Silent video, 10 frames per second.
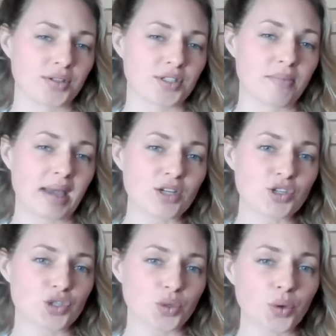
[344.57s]
So make
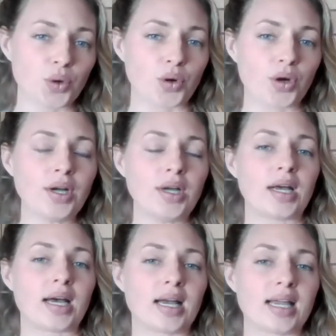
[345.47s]
sure
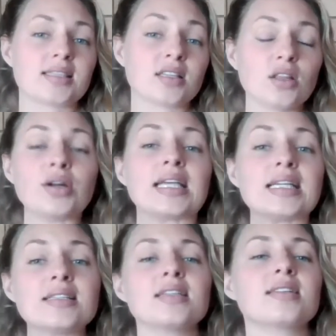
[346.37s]
it's a lot
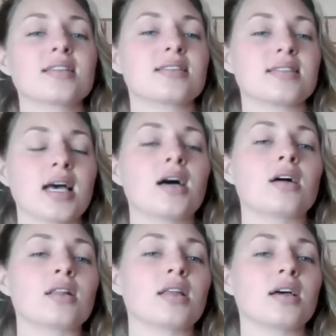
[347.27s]
easier to
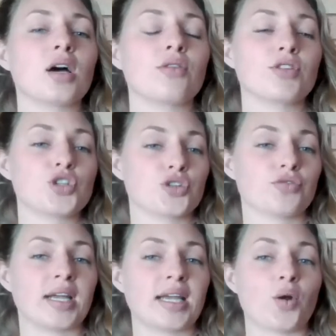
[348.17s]
sell a
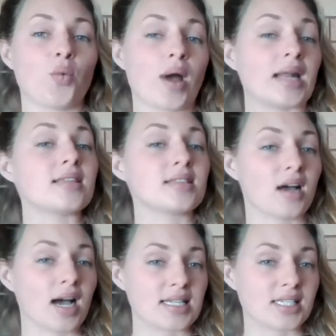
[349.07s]
retreat when it's an
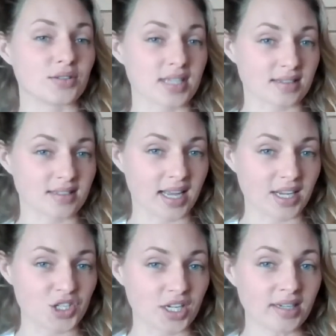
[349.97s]
ideal
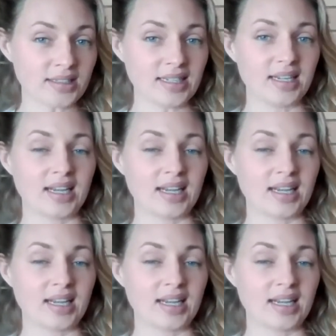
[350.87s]
destination.